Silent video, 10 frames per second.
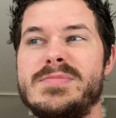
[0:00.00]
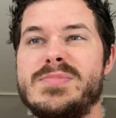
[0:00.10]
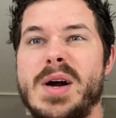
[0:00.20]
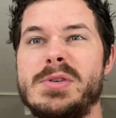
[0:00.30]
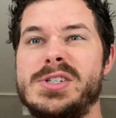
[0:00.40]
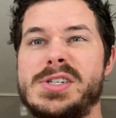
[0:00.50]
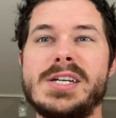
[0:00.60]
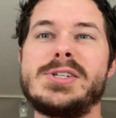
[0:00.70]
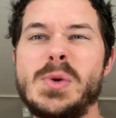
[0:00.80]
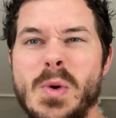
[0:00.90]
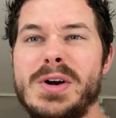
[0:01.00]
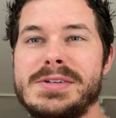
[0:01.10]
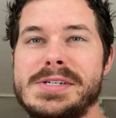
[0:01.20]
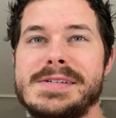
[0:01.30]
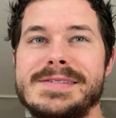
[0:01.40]
probably just gets you
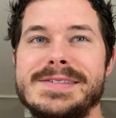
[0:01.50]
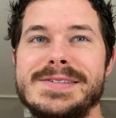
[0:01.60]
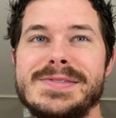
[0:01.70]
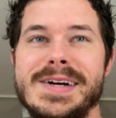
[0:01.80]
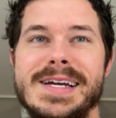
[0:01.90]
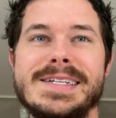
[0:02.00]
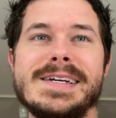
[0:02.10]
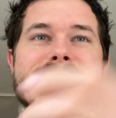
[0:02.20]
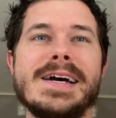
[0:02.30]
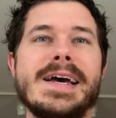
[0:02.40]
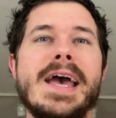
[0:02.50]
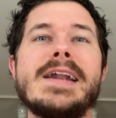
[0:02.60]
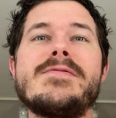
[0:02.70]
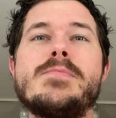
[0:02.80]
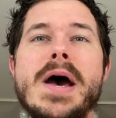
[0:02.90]
worse, right? And
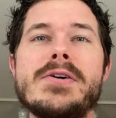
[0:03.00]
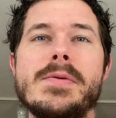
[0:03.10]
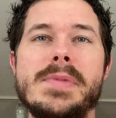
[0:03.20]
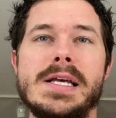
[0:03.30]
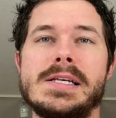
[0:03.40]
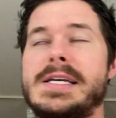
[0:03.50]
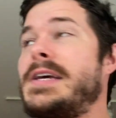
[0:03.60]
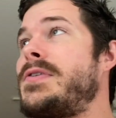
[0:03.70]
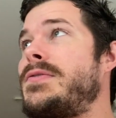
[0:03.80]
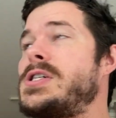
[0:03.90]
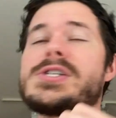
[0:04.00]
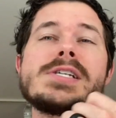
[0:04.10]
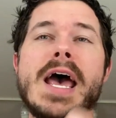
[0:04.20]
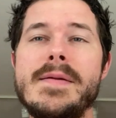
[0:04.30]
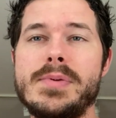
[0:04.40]
if better immediately, even if just
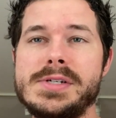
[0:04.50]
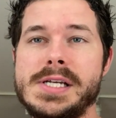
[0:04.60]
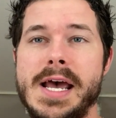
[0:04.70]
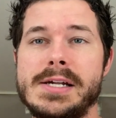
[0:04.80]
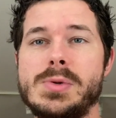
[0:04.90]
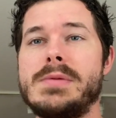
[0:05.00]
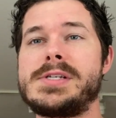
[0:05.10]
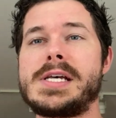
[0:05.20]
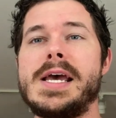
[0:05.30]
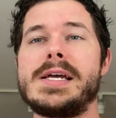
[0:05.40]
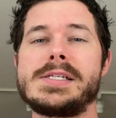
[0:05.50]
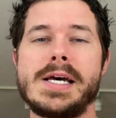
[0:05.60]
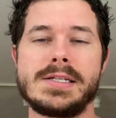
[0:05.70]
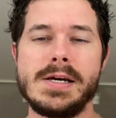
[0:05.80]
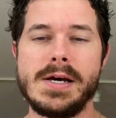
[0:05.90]
10%. So what I'm saying is
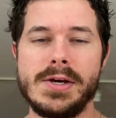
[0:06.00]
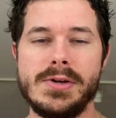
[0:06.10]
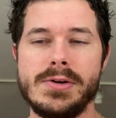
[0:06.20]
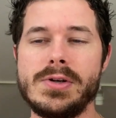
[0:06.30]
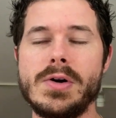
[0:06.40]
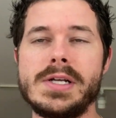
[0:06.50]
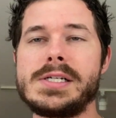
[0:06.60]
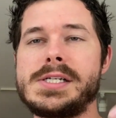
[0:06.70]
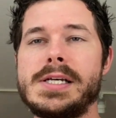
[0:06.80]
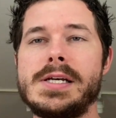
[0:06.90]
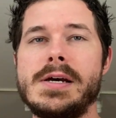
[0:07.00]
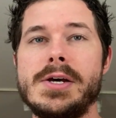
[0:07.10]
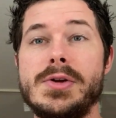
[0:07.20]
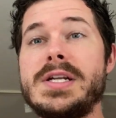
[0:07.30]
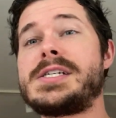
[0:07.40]
that, you know, you don't need to see,
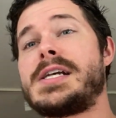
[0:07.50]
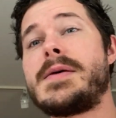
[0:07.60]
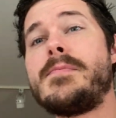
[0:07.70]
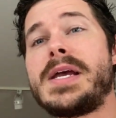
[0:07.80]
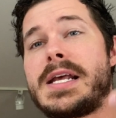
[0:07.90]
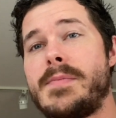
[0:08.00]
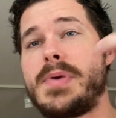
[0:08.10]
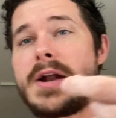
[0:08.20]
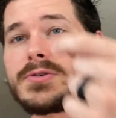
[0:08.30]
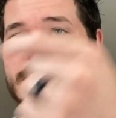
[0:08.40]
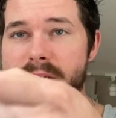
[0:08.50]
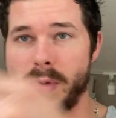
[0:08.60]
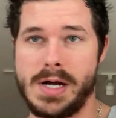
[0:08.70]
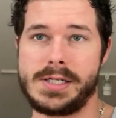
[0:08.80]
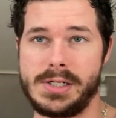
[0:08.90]
you need to see an immediate better
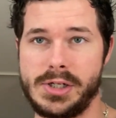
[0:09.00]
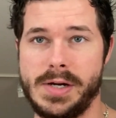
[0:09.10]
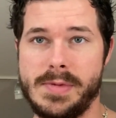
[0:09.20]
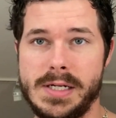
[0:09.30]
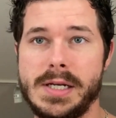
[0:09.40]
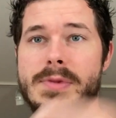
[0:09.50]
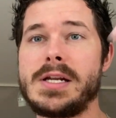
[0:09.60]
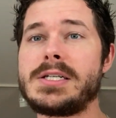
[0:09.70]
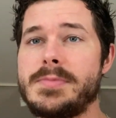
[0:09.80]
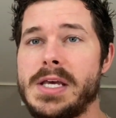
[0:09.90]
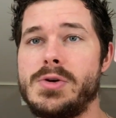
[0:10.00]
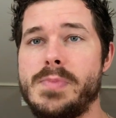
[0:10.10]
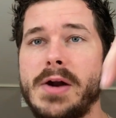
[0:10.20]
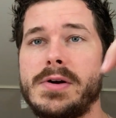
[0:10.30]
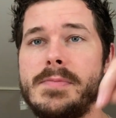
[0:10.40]
response in treatment. Something needs to make you
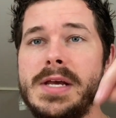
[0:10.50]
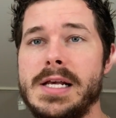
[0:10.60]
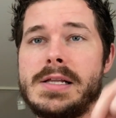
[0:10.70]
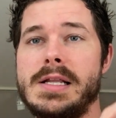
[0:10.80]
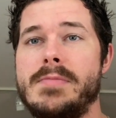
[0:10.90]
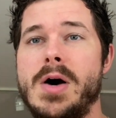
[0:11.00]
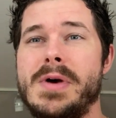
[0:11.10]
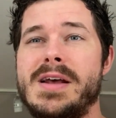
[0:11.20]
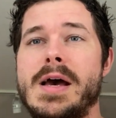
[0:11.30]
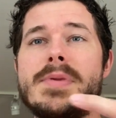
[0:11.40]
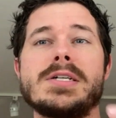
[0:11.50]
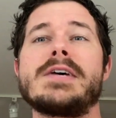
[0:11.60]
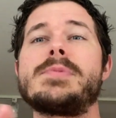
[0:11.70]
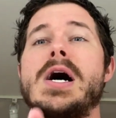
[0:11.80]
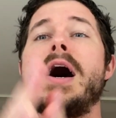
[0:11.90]
better immediately in the moment. But it
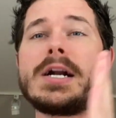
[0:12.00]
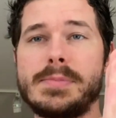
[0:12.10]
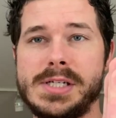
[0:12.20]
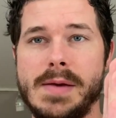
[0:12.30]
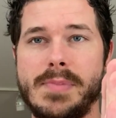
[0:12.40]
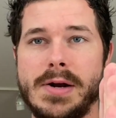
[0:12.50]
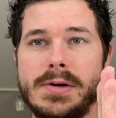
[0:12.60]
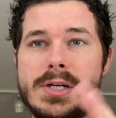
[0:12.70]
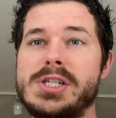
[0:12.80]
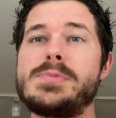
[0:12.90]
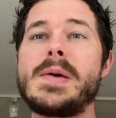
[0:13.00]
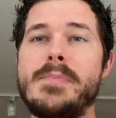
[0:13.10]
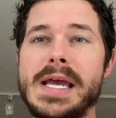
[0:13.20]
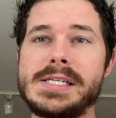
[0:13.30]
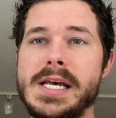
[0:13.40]
doesn't have to be 100% better. It could just be a
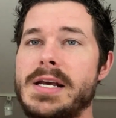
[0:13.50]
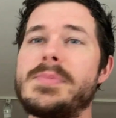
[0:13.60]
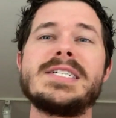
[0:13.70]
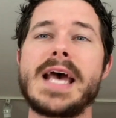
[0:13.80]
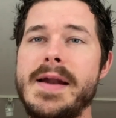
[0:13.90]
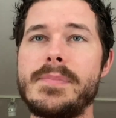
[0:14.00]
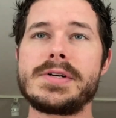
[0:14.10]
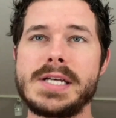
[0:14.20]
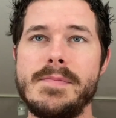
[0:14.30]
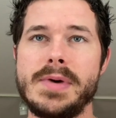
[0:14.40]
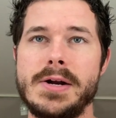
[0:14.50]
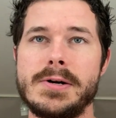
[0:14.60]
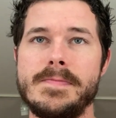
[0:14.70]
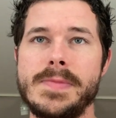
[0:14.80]
base hit. It could be 10% better